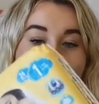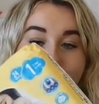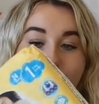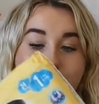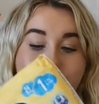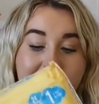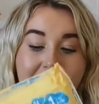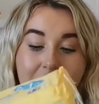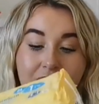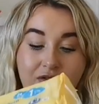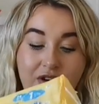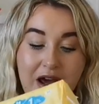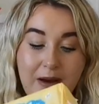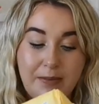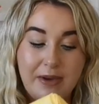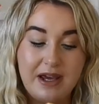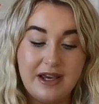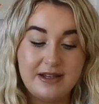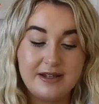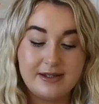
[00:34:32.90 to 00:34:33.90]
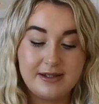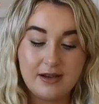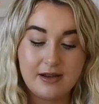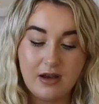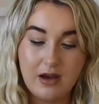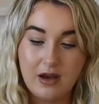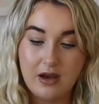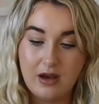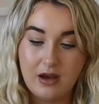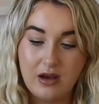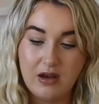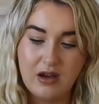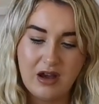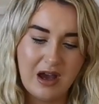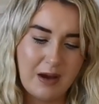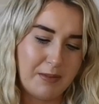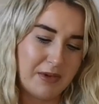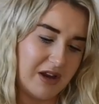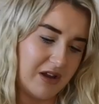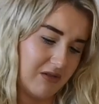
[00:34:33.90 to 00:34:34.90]
a pack of nappies.
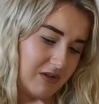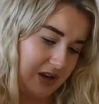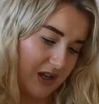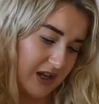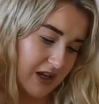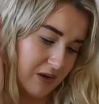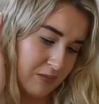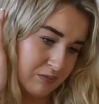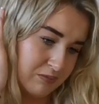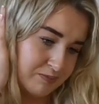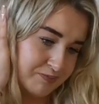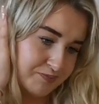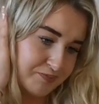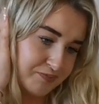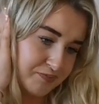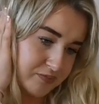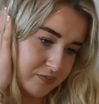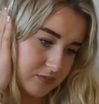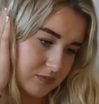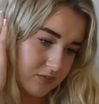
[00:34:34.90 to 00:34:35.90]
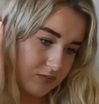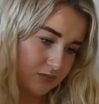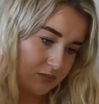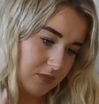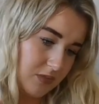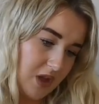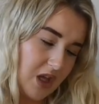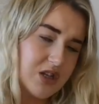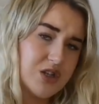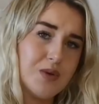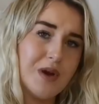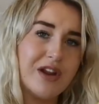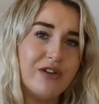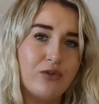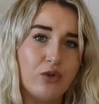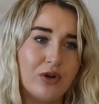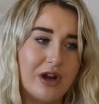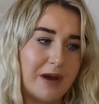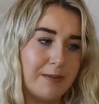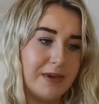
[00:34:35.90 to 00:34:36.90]
How many are in here?
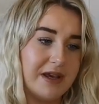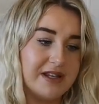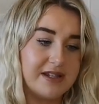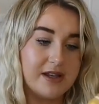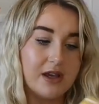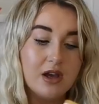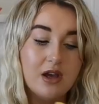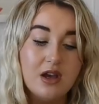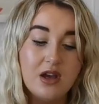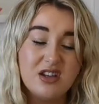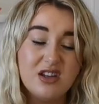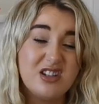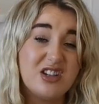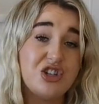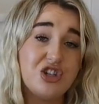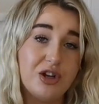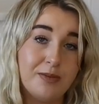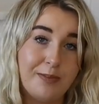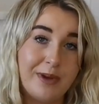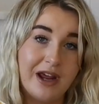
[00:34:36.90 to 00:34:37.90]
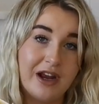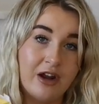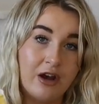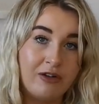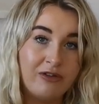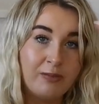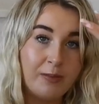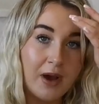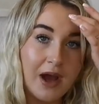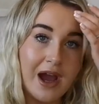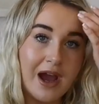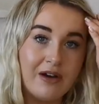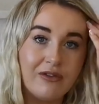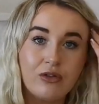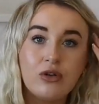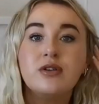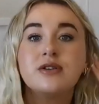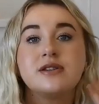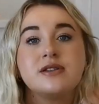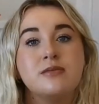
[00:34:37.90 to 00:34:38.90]
24 nappies. So it should be enough, but I
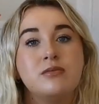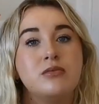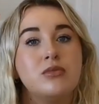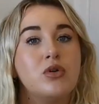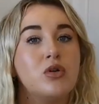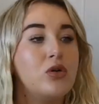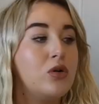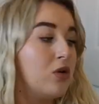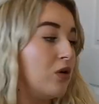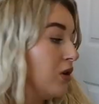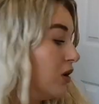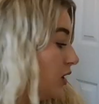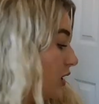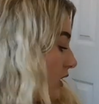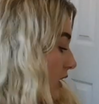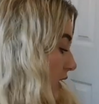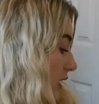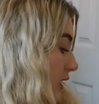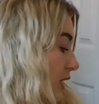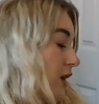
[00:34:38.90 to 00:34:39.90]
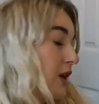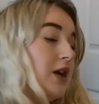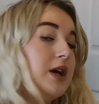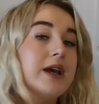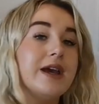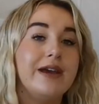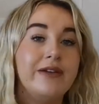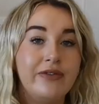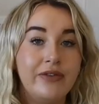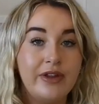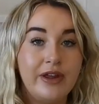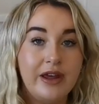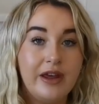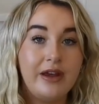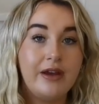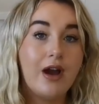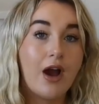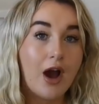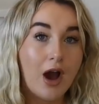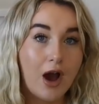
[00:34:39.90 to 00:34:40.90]
have got some more in
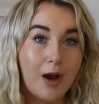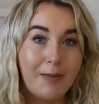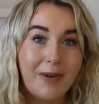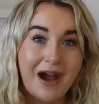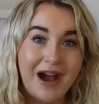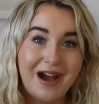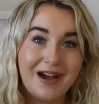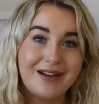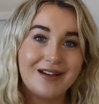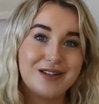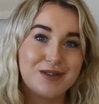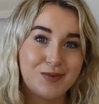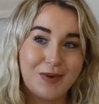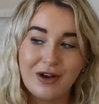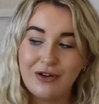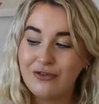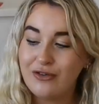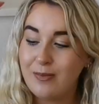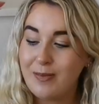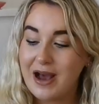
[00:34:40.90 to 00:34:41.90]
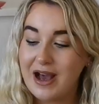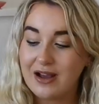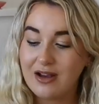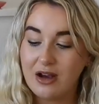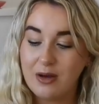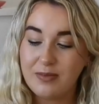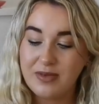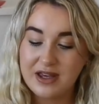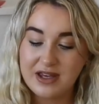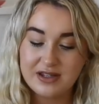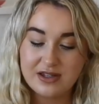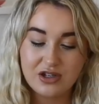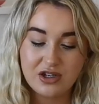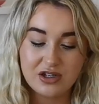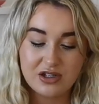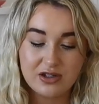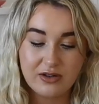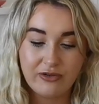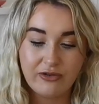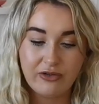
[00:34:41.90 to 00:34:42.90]
the car bag as well for backup. These are
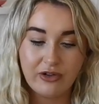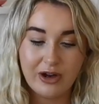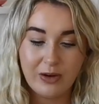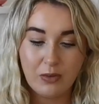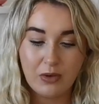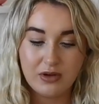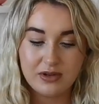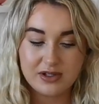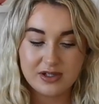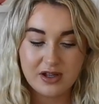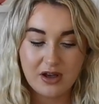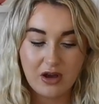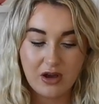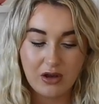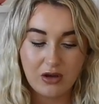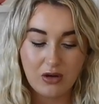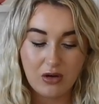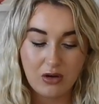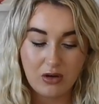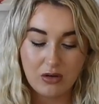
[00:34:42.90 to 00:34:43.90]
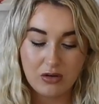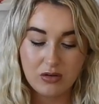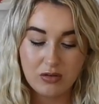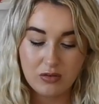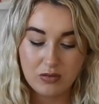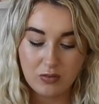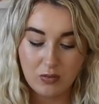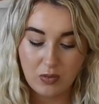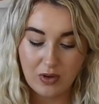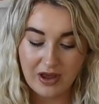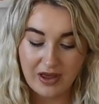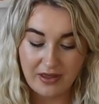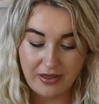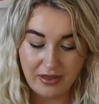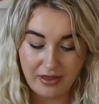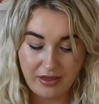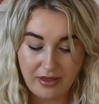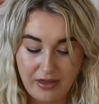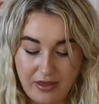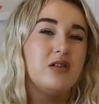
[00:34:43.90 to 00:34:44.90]
just the free ones that I got
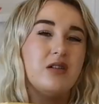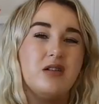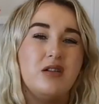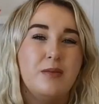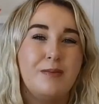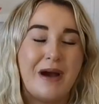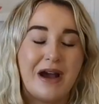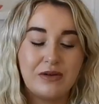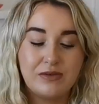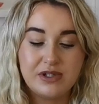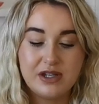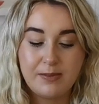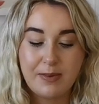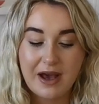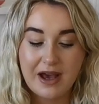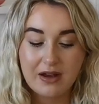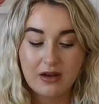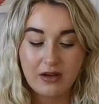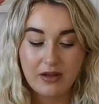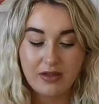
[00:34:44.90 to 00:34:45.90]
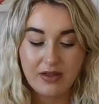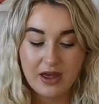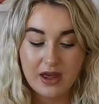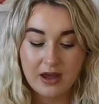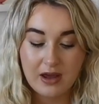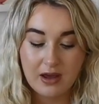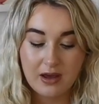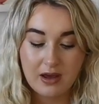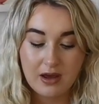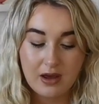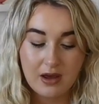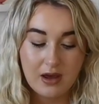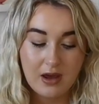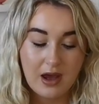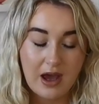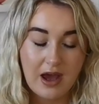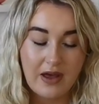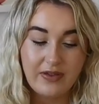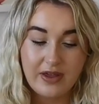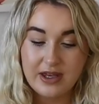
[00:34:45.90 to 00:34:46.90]
with Bounty Pack, I think.
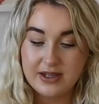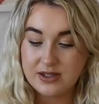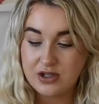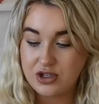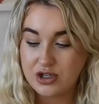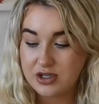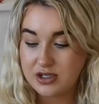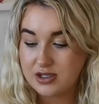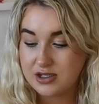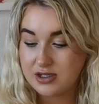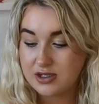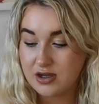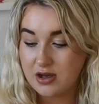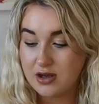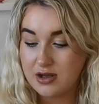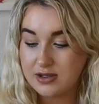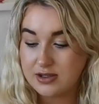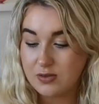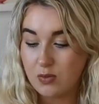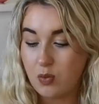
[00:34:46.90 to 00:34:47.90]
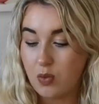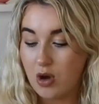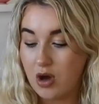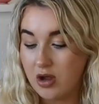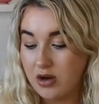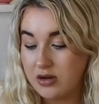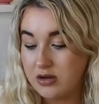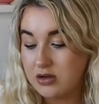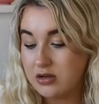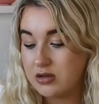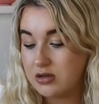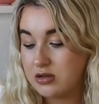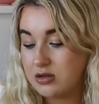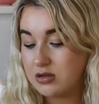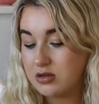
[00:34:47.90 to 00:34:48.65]
And these are just size 1.